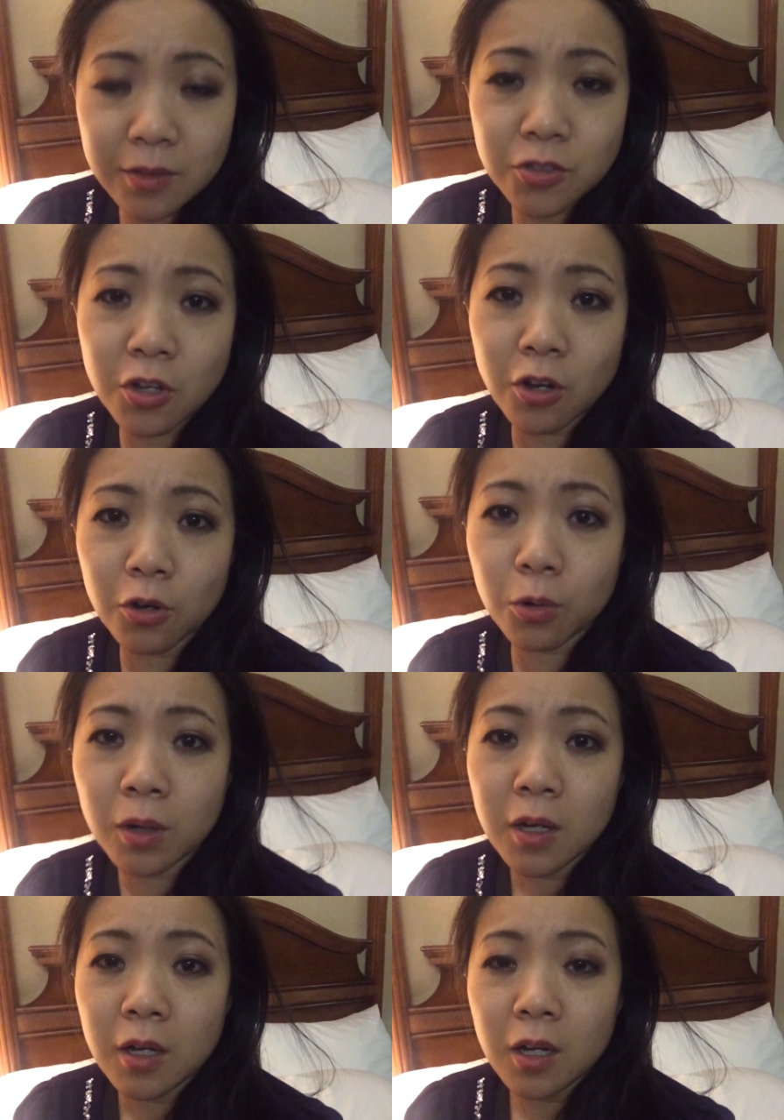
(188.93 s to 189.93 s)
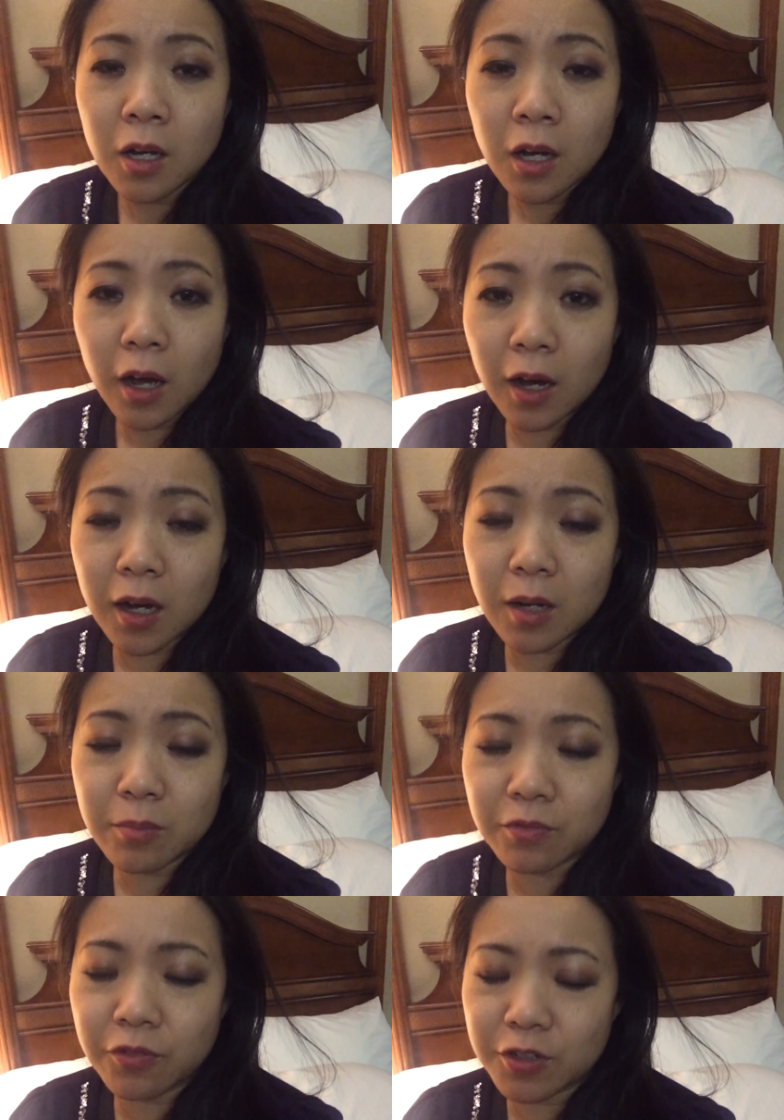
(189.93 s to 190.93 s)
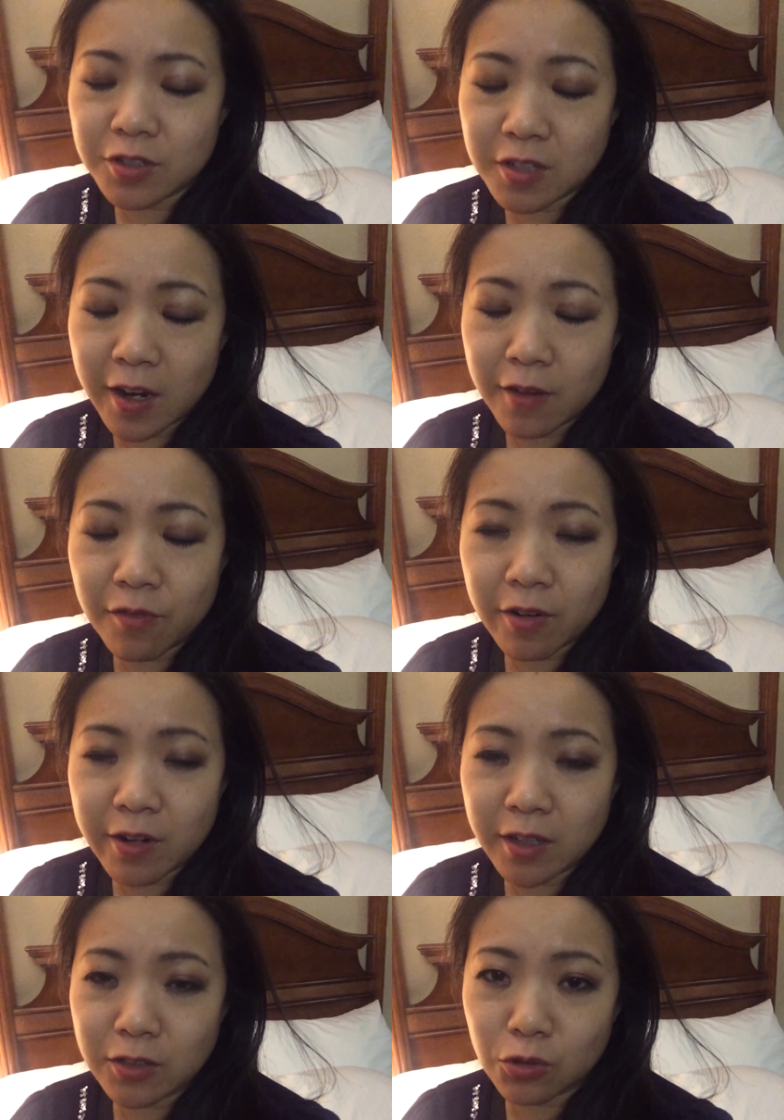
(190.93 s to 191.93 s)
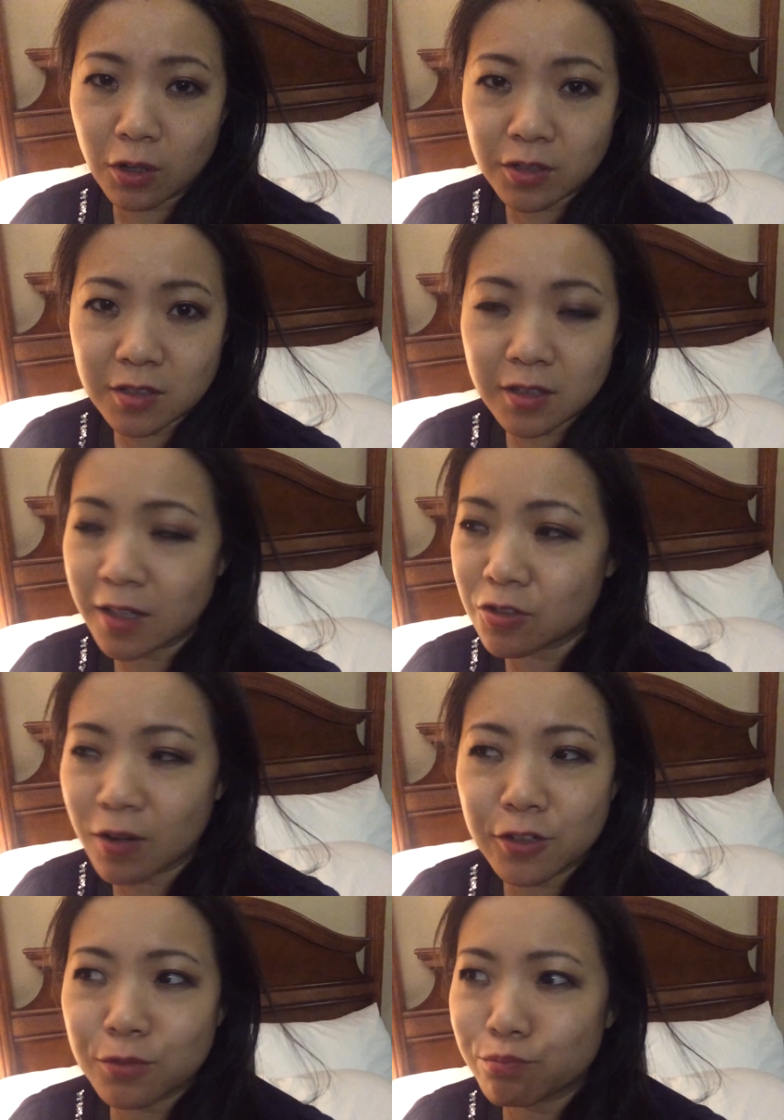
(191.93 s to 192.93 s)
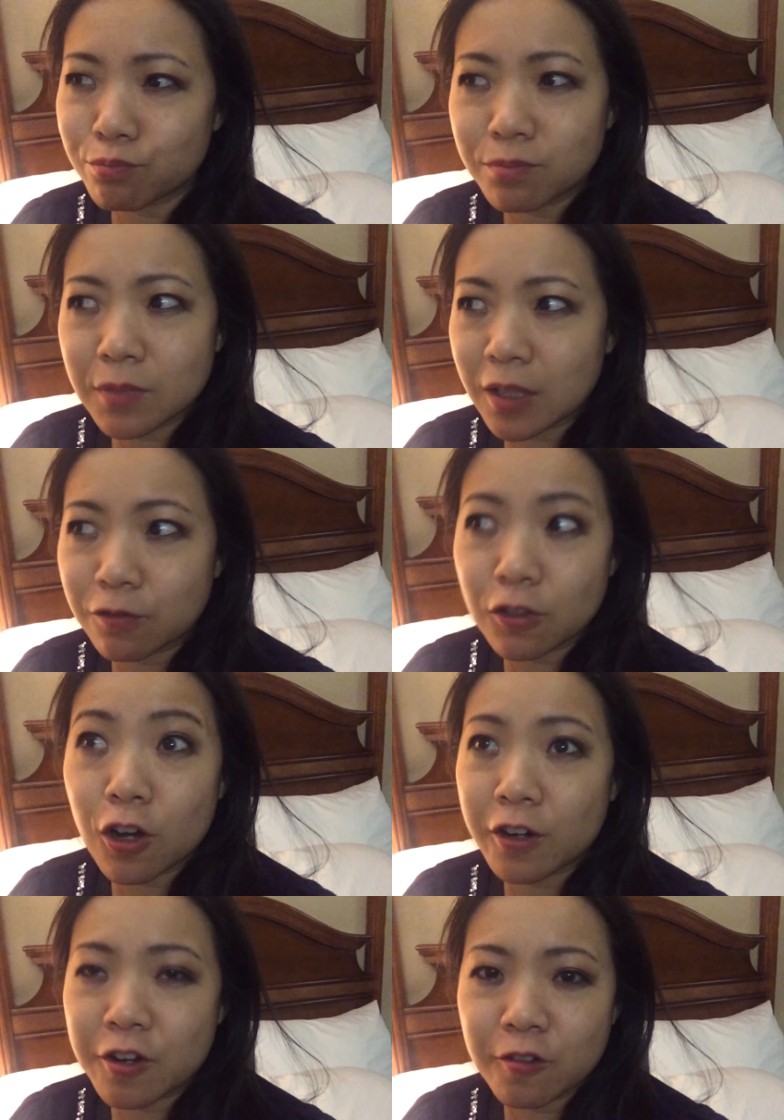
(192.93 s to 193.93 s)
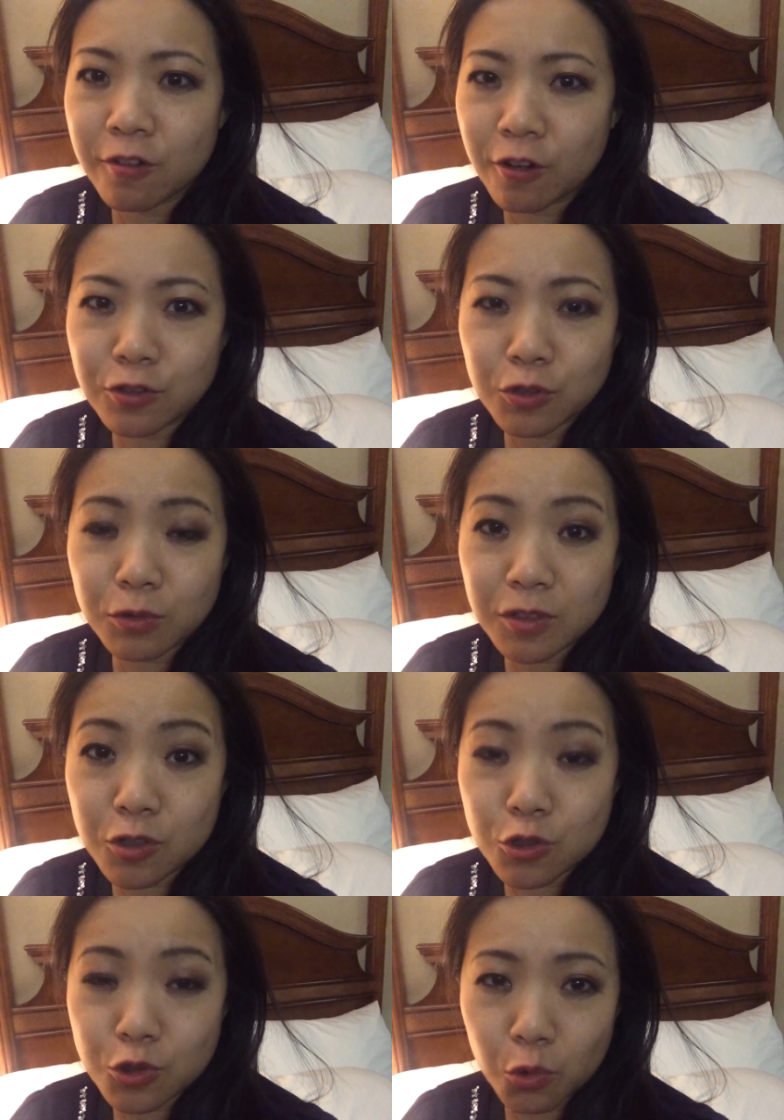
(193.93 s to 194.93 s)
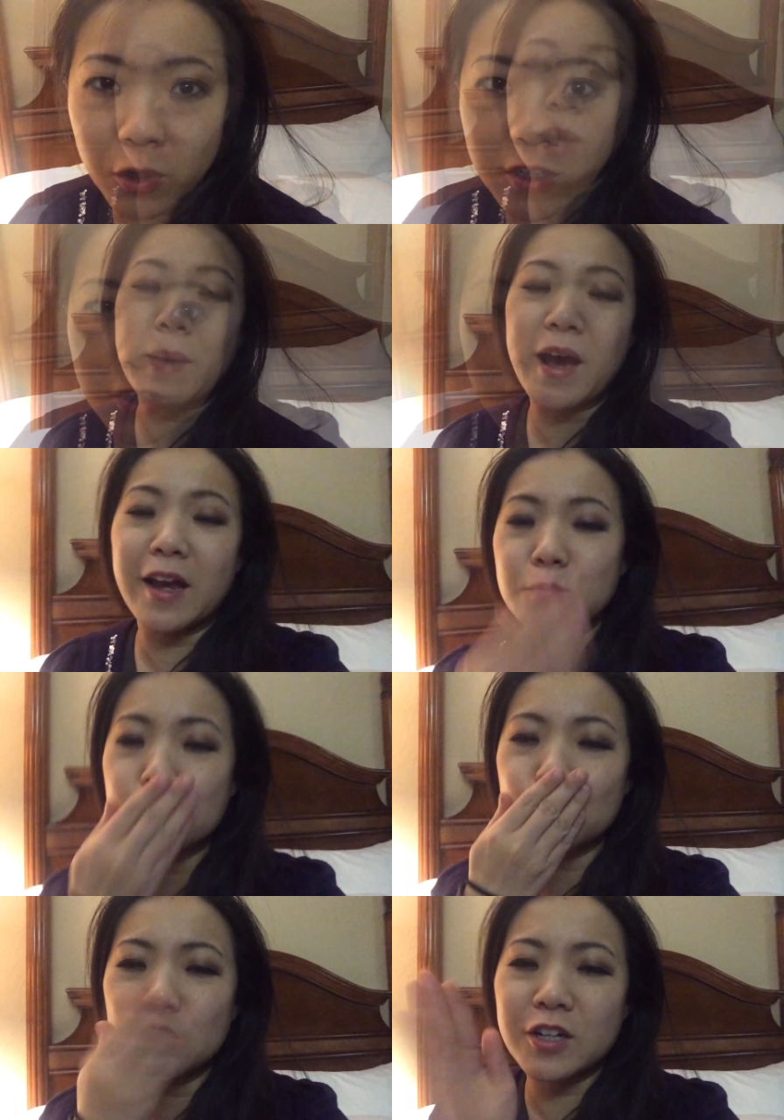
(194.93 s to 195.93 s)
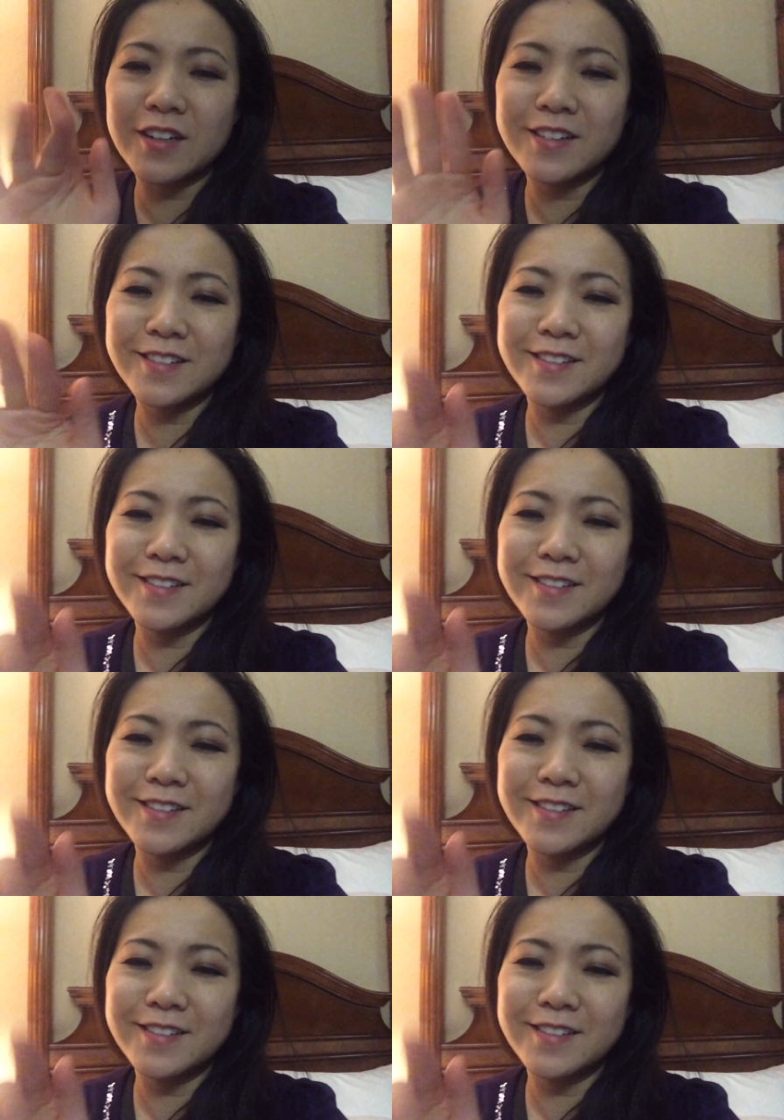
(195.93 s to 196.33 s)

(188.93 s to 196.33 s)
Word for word: So um, first day, very exhausted. I tried to like vlog here and there, so it's short. Okay, bye.